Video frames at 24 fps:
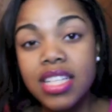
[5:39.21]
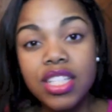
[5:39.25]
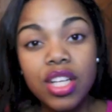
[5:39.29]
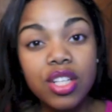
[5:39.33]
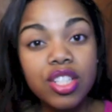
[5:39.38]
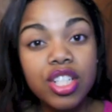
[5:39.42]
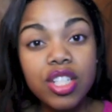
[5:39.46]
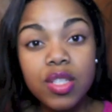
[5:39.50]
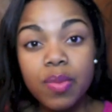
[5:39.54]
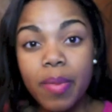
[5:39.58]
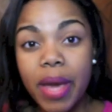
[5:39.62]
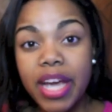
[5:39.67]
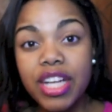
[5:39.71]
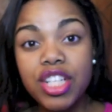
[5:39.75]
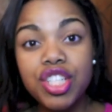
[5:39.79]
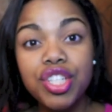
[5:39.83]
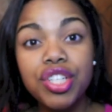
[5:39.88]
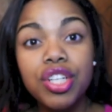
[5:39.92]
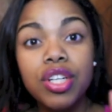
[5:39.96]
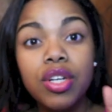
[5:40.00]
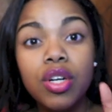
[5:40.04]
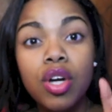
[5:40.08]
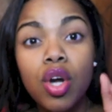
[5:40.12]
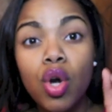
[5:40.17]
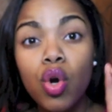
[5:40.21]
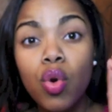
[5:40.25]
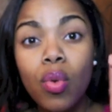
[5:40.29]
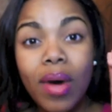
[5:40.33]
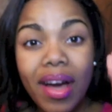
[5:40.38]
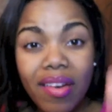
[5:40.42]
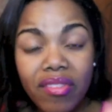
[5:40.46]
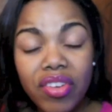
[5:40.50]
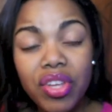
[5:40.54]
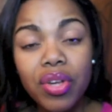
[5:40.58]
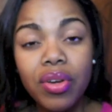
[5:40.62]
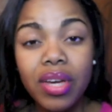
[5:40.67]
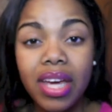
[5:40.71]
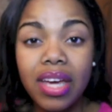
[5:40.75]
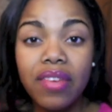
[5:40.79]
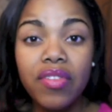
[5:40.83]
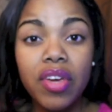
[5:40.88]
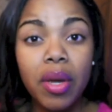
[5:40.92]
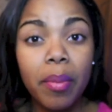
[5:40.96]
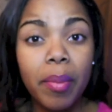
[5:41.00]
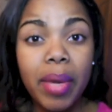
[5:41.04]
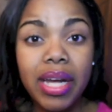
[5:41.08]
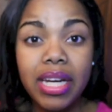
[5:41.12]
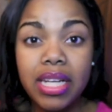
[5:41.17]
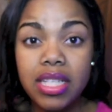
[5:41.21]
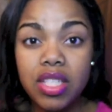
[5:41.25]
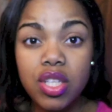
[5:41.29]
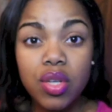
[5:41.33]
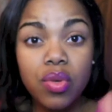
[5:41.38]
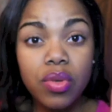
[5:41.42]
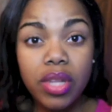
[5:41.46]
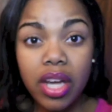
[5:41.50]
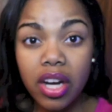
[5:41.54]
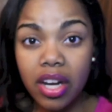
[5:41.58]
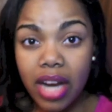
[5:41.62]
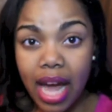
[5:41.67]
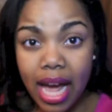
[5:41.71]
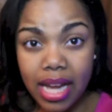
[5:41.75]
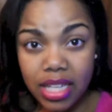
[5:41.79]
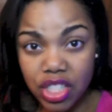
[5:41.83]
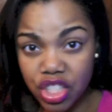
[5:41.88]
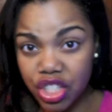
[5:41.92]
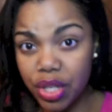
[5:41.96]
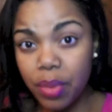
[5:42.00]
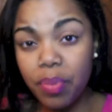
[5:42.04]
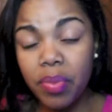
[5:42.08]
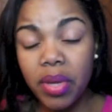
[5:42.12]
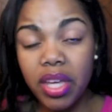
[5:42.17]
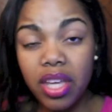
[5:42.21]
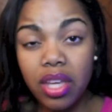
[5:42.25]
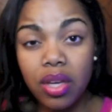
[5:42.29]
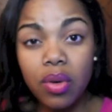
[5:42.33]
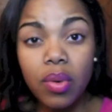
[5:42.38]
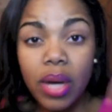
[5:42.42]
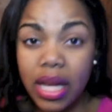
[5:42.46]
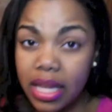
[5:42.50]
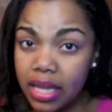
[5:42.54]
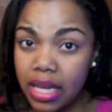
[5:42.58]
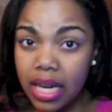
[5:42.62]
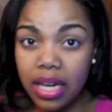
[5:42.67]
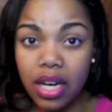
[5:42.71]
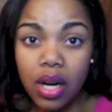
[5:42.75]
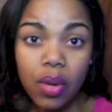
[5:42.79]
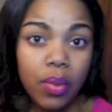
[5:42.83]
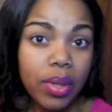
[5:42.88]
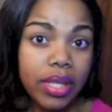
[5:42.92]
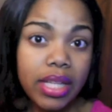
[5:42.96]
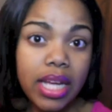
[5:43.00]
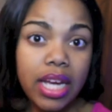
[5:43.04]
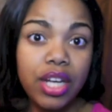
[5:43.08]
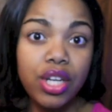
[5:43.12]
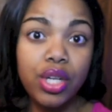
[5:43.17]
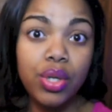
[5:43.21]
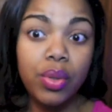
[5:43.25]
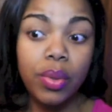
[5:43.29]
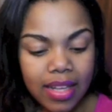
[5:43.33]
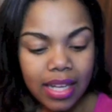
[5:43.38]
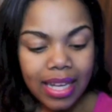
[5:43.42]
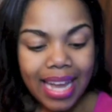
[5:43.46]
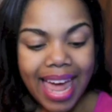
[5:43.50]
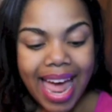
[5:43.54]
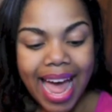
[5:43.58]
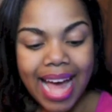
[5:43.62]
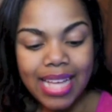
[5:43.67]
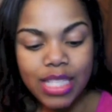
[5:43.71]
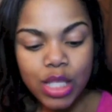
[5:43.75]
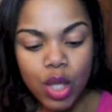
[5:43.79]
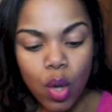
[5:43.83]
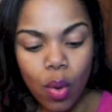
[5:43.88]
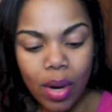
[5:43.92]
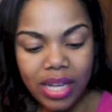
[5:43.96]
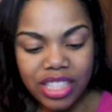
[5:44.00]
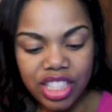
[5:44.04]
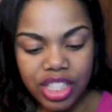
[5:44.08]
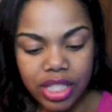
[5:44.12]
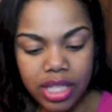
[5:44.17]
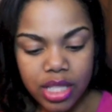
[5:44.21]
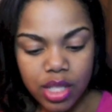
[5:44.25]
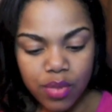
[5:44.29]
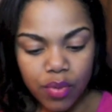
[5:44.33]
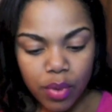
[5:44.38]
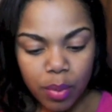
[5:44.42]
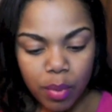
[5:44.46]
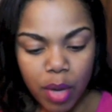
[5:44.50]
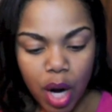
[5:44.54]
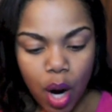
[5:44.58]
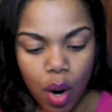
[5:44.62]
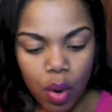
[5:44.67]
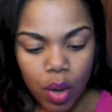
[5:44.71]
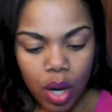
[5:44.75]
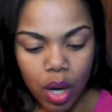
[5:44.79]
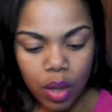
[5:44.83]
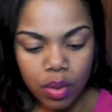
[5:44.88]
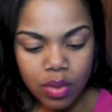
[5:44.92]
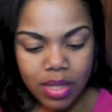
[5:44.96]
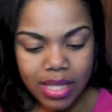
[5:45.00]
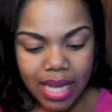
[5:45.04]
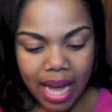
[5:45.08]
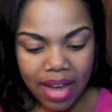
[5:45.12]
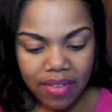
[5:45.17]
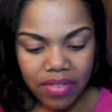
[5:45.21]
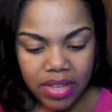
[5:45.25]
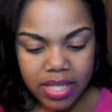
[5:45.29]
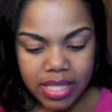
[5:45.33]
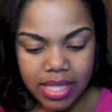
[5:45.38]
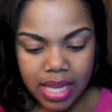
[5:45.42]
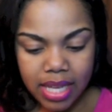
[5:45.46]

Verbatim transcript: So just make sure whoever you give your money to, they're not gypping you and they know what they do. The last question is from Coco Davis.